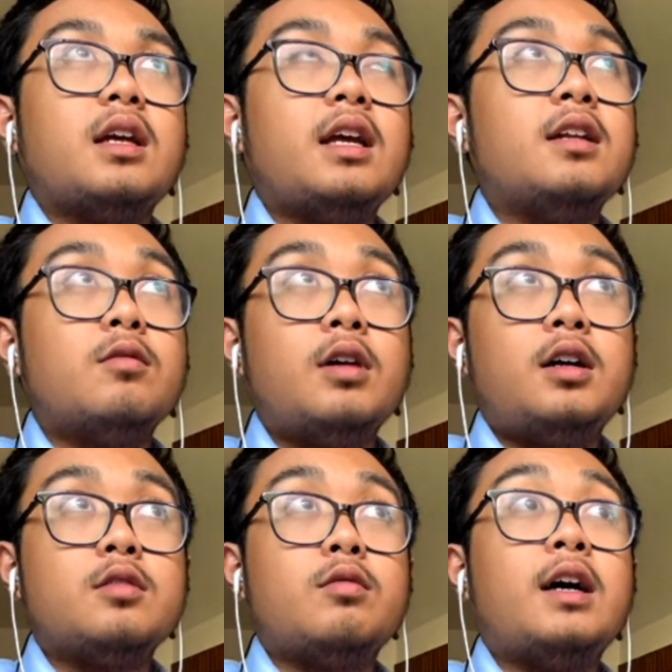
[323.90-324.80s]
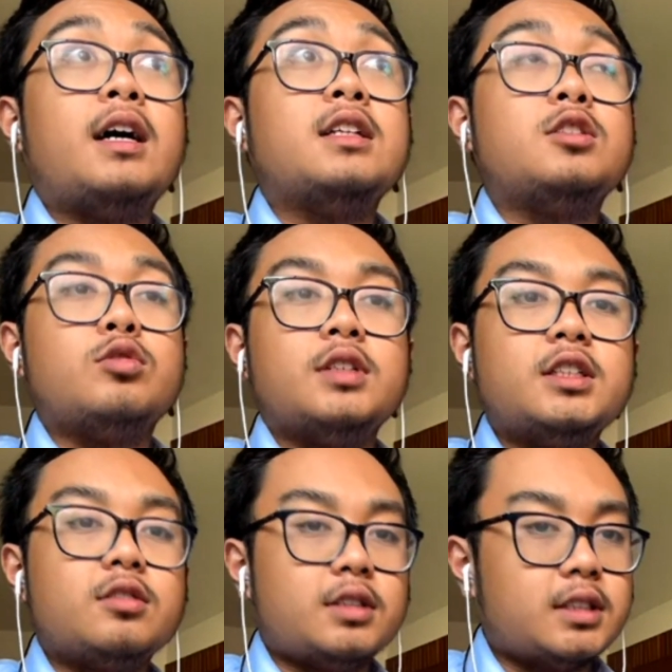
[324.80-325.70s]
in a world where the
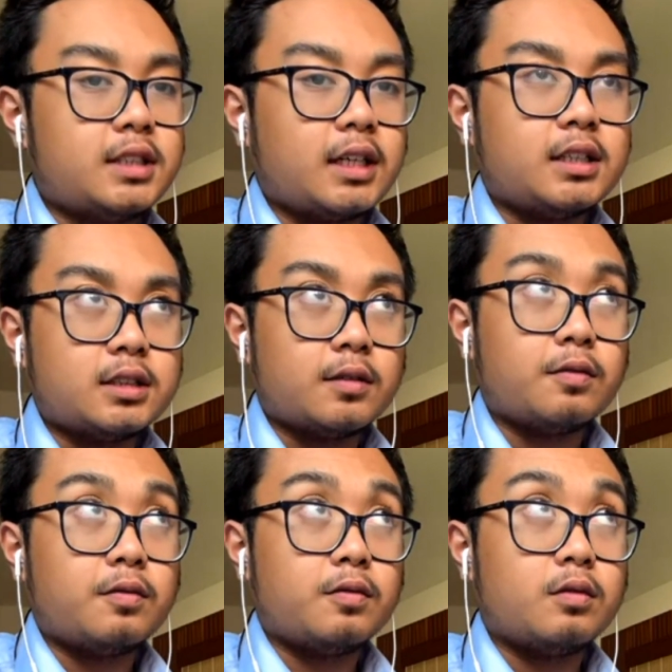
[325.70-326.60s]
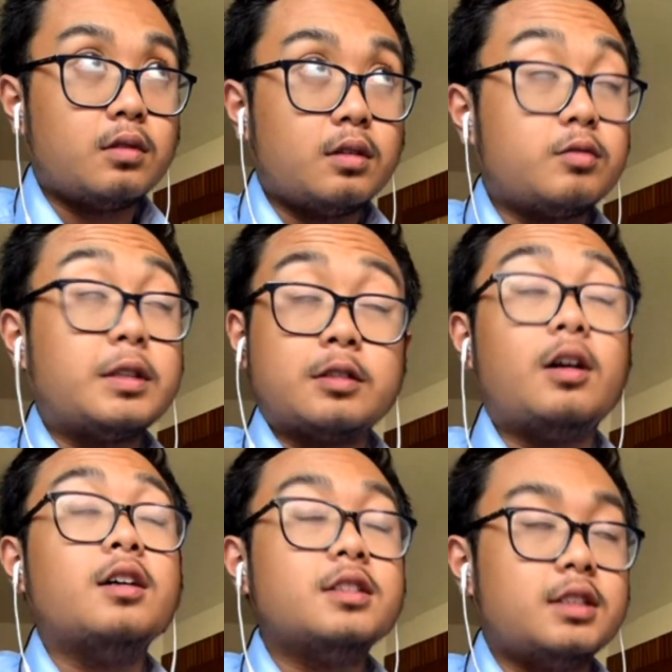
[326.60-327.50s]
traditional understandings of
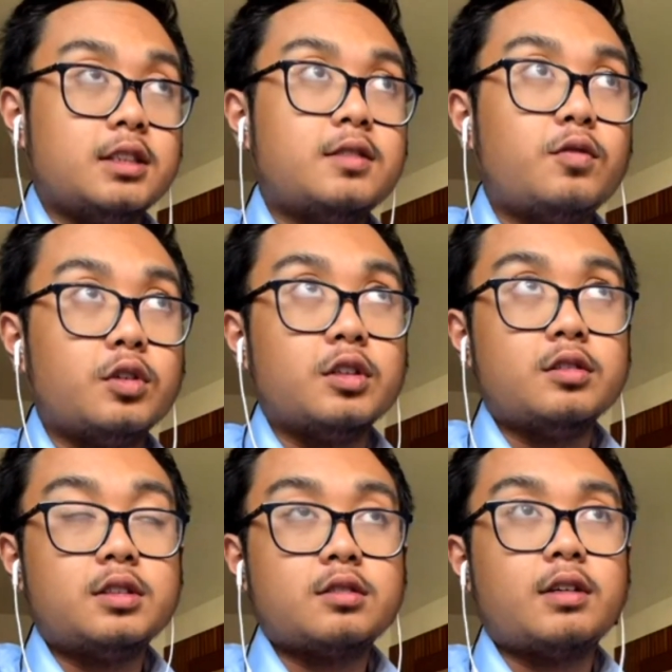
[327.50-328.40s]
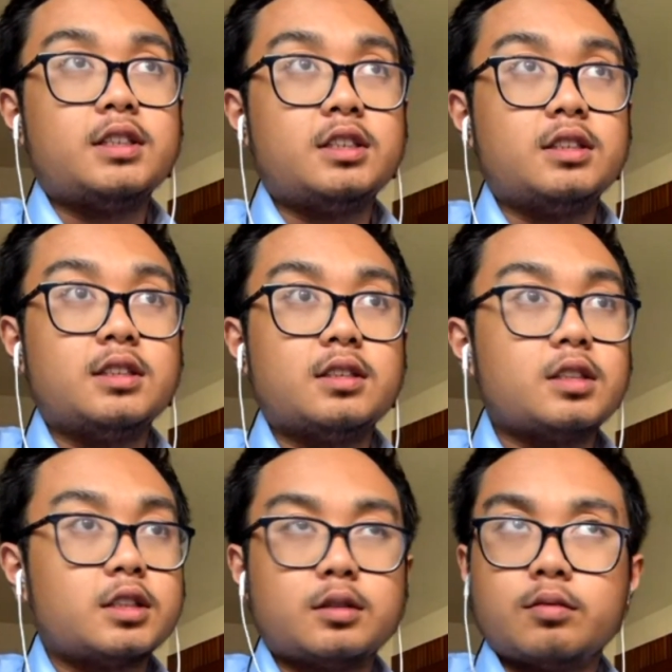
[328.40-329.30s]
traditional answers for those questions,
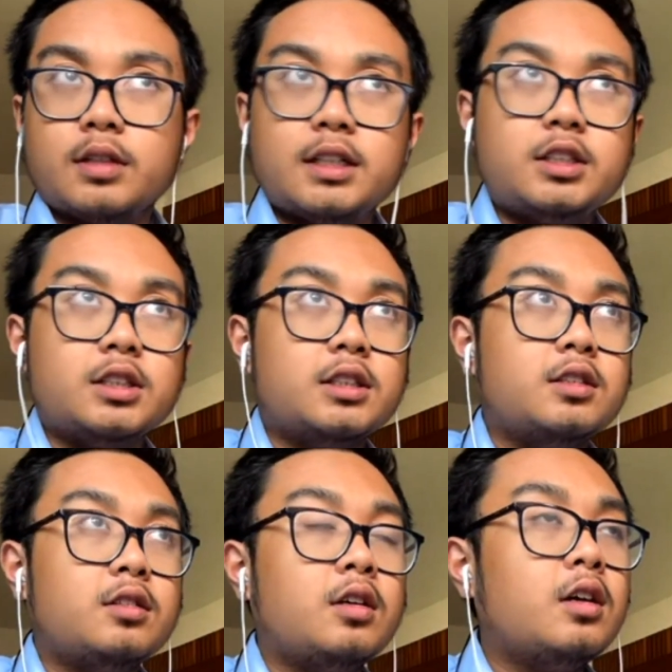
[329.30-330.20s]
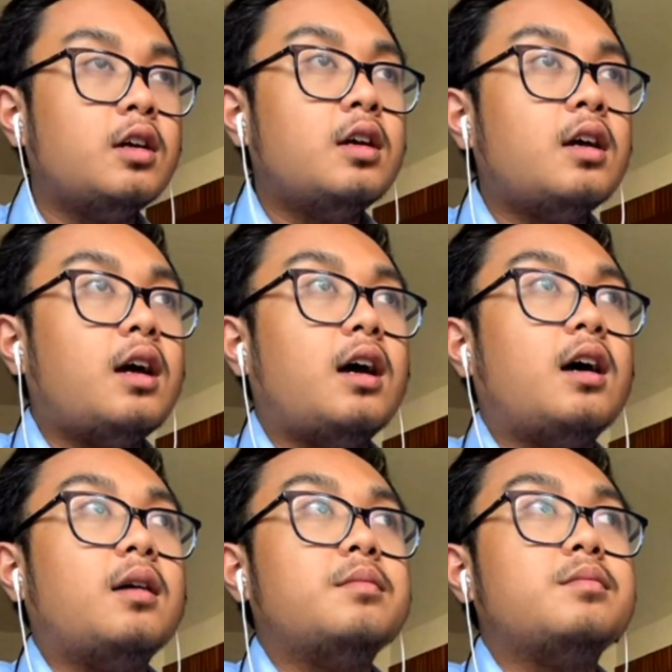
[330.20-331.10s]
such as religion
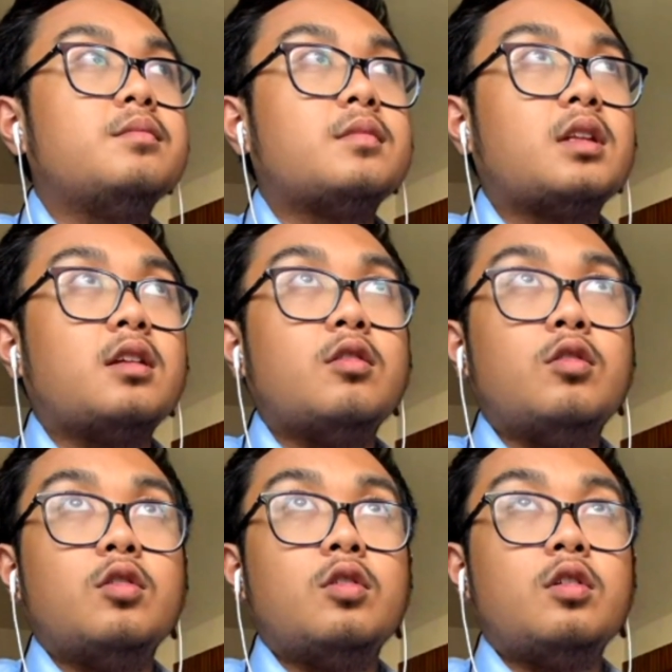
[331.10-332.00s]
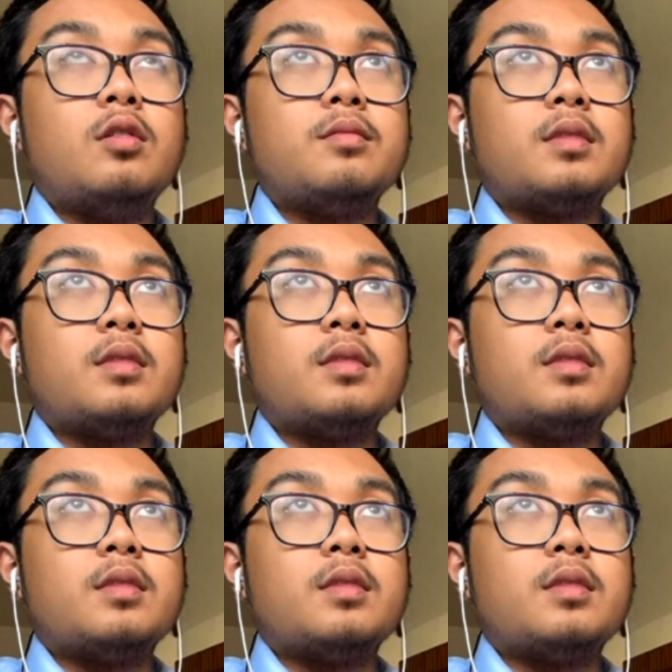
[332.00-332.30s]
um, or